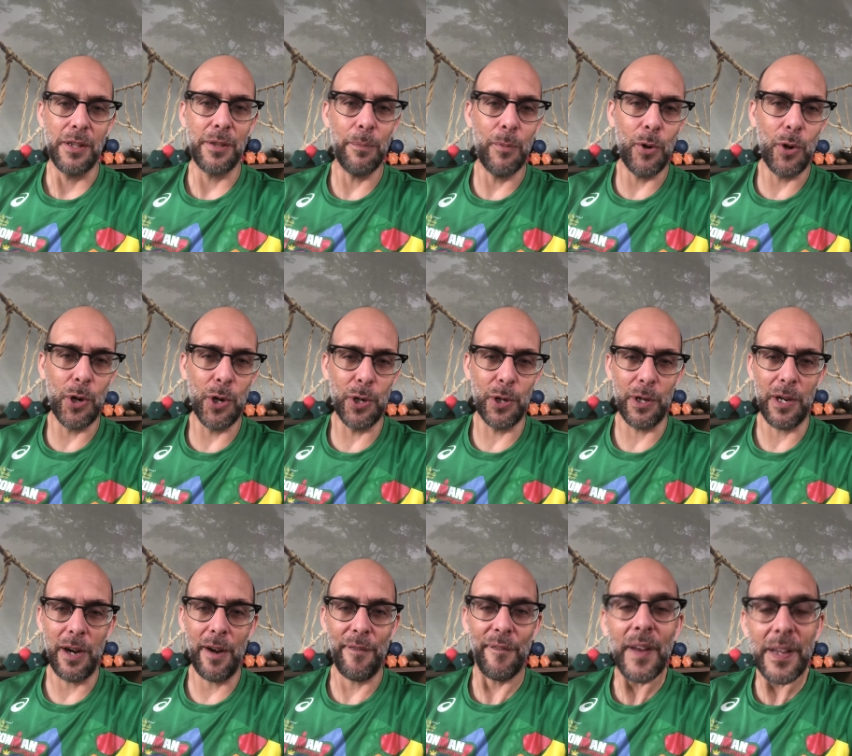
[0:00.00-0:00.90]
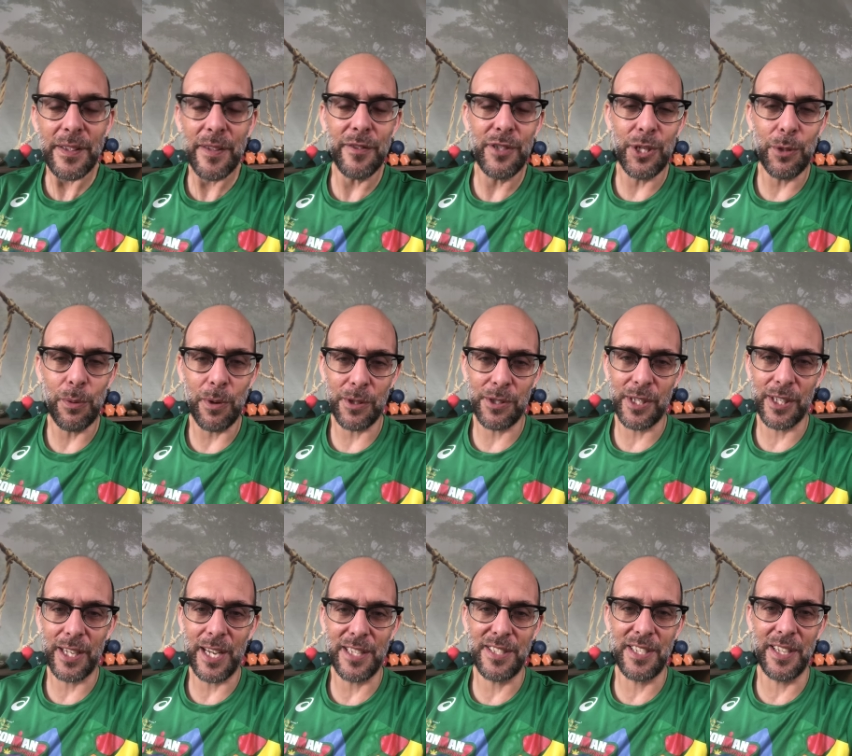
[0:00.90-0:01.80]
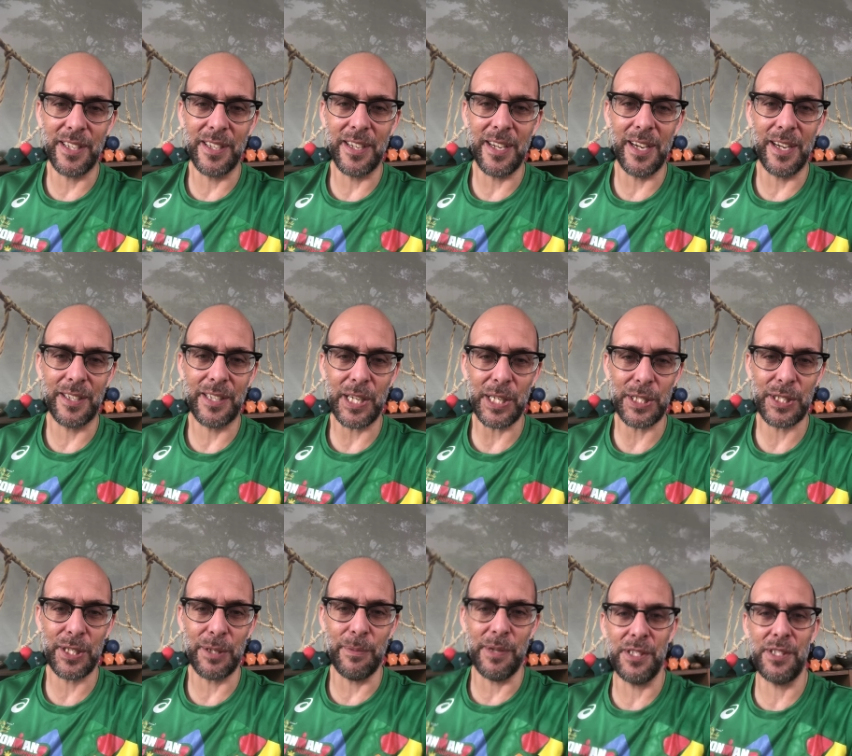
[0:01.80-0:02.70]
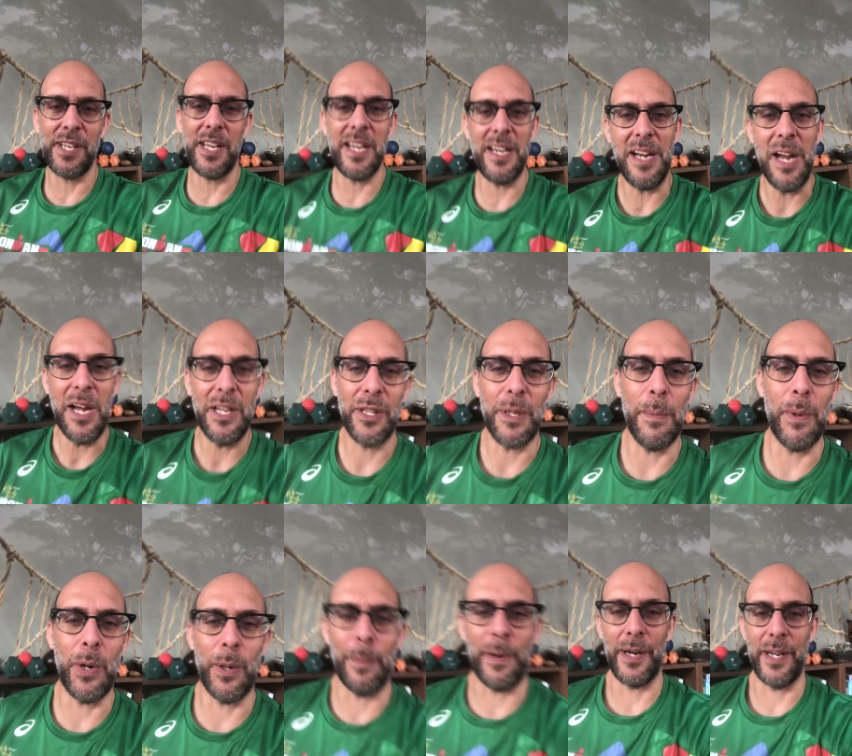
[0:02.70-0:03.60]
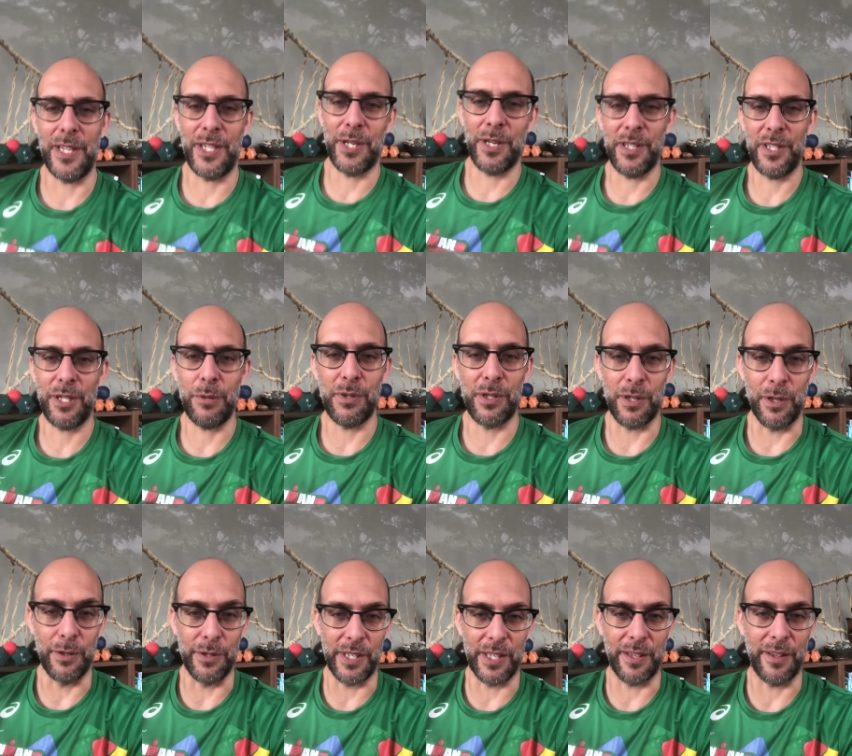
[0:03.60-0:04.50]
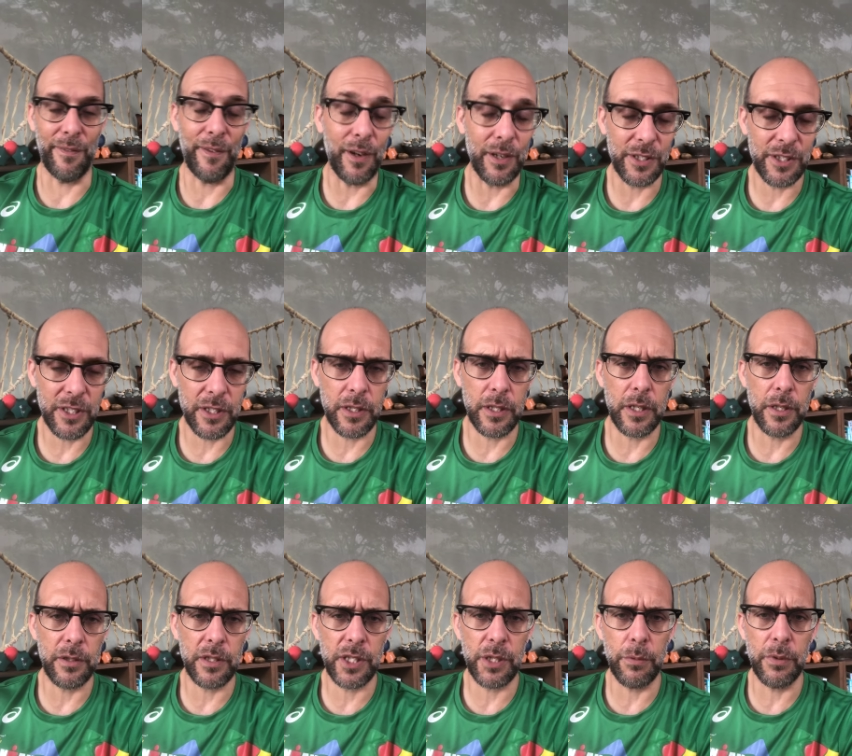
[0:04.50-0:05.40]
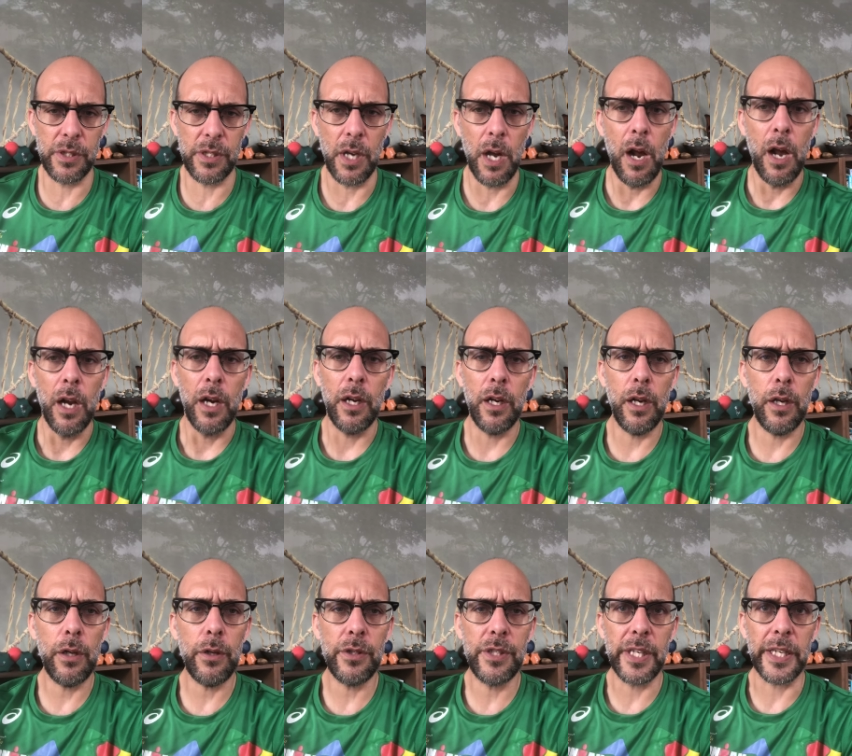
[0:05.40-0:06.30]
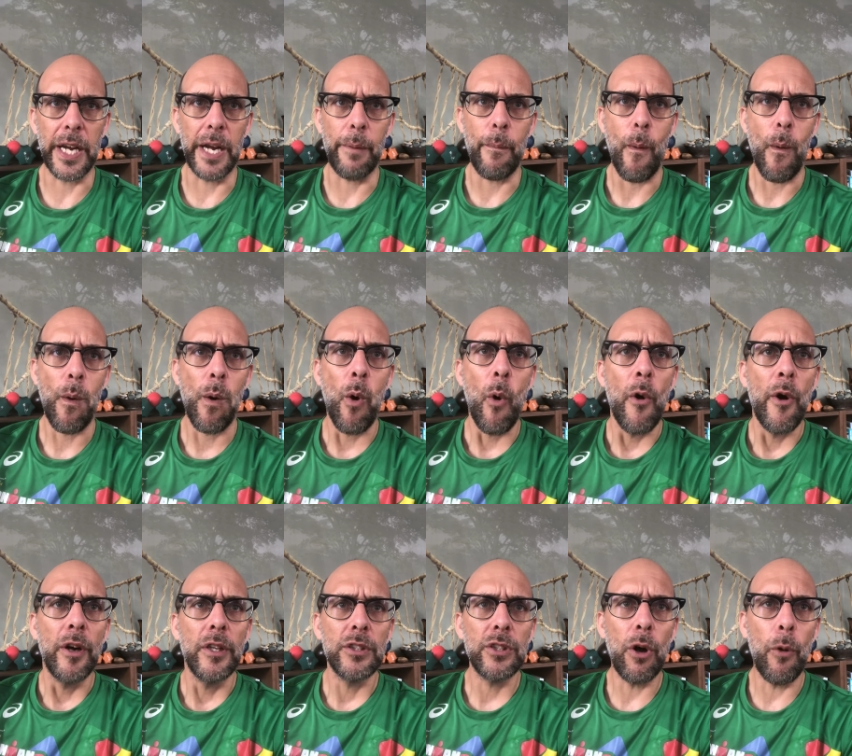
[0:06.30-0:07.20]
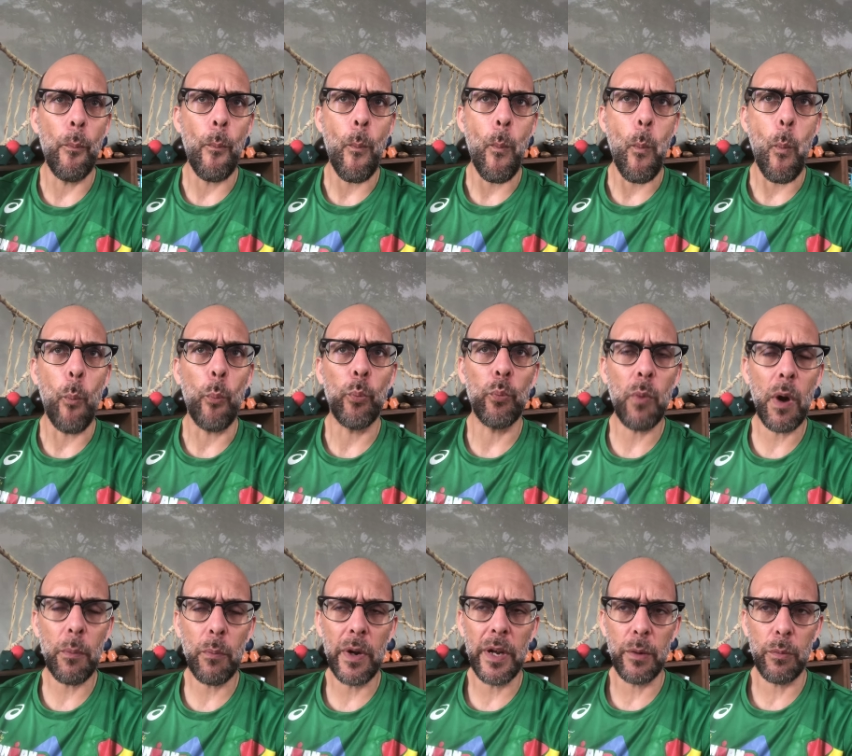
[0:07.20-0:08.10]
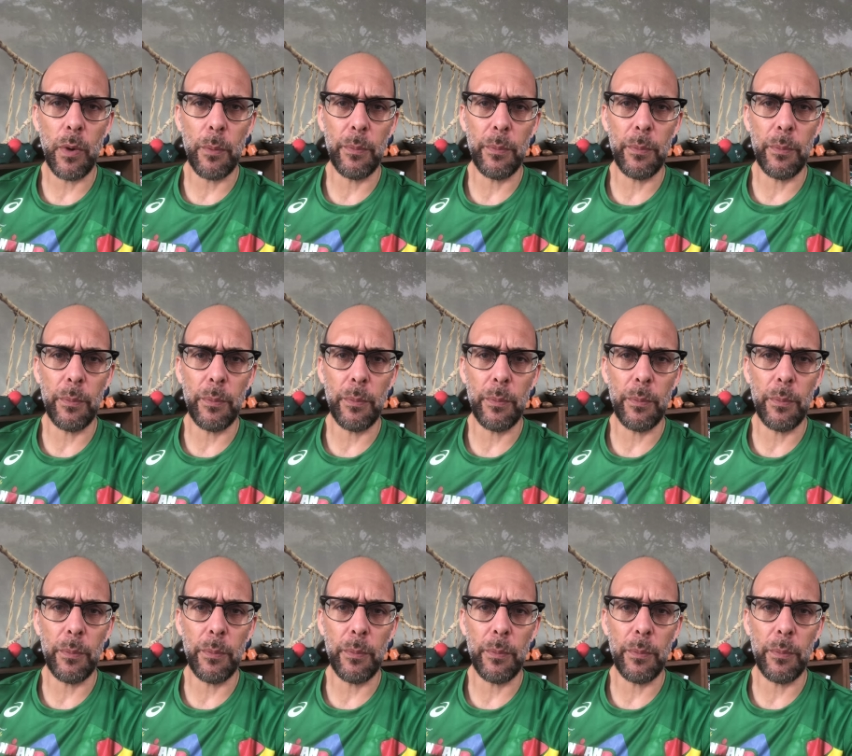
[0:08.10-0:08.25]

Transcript: the more effective she was at getting uh, customers in, the more money she, she was losing and the faster that she was losing it. So when we're,